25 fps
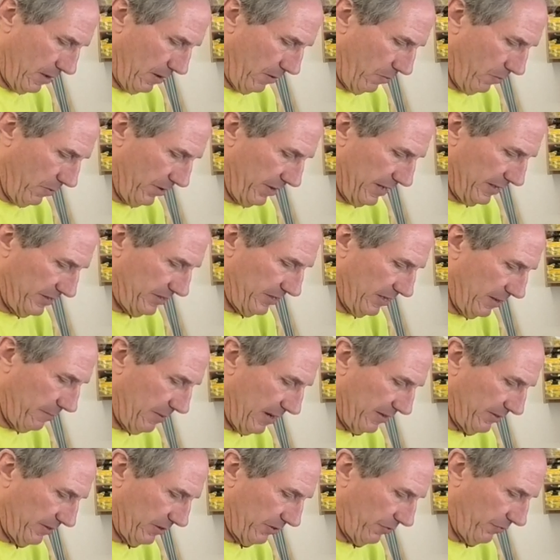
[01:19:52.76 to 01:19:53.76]
One nice thing
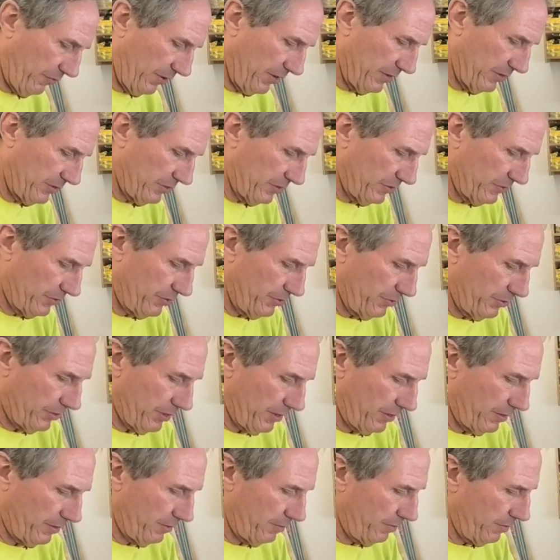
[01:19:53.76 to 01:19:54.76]
about this finish is you
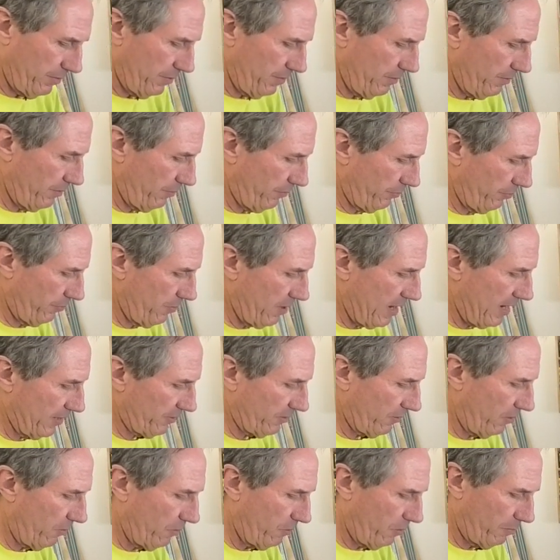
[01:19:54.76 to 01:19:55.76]
can, throughout
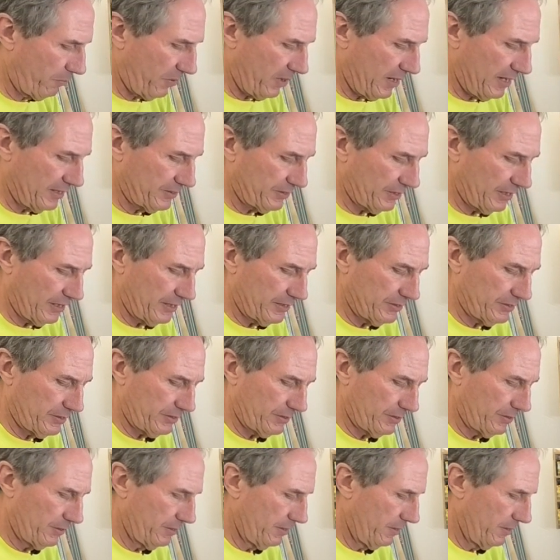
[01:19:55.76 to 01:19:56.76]
the whole process,